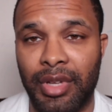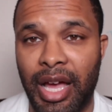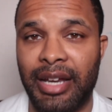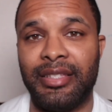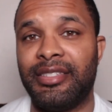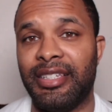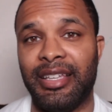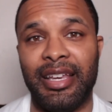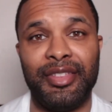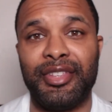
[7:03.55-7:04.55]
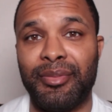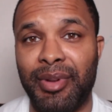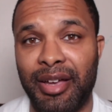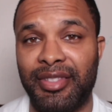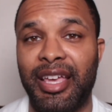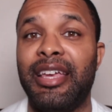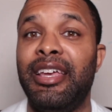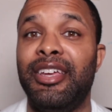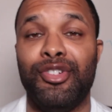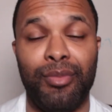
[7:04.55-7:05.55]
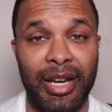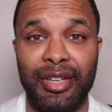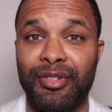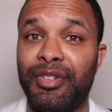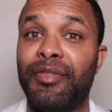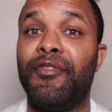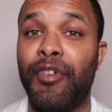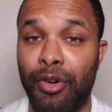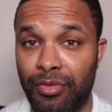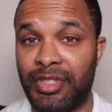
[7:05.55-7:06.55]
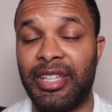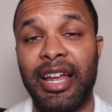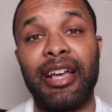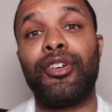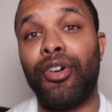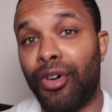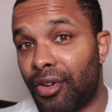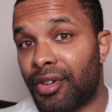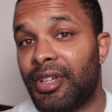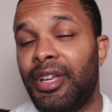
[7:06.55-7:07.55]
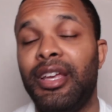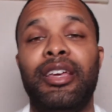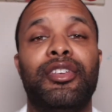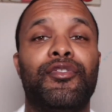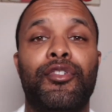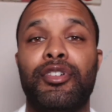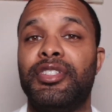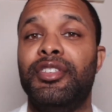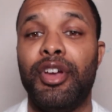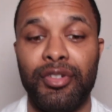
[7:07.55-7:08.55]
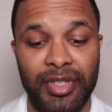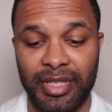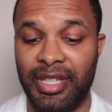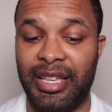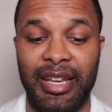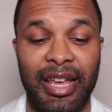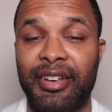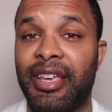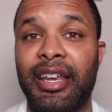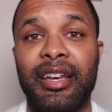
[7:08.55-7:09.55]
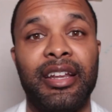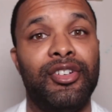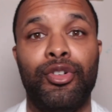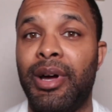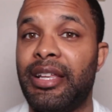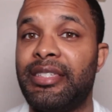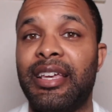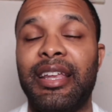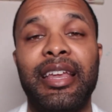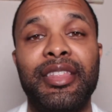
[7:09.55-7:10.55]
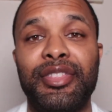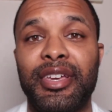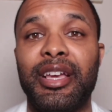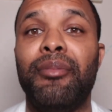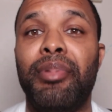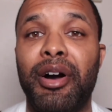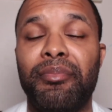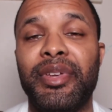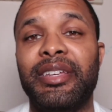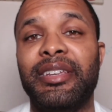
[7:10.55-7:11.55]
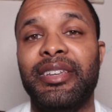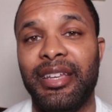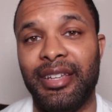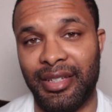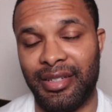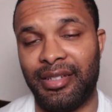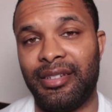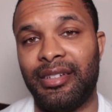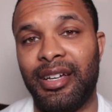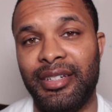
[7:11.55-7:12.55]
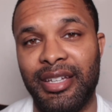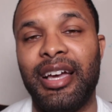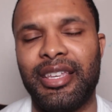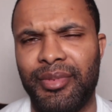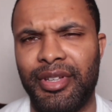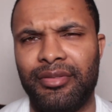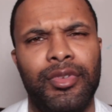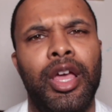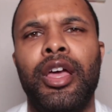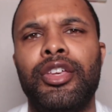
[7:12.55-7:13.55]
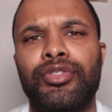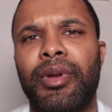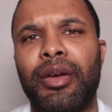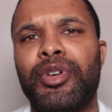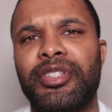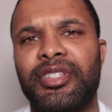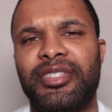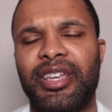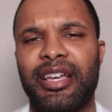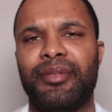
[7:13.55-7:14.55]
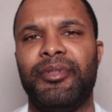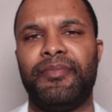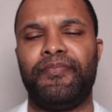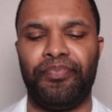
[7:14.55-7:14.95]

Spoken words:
I didn't see anything about that. Nobody on the phones that I called, as far as the nurses in Air Canada, nobody said anything about me needing a document. So I'm like, what is this document?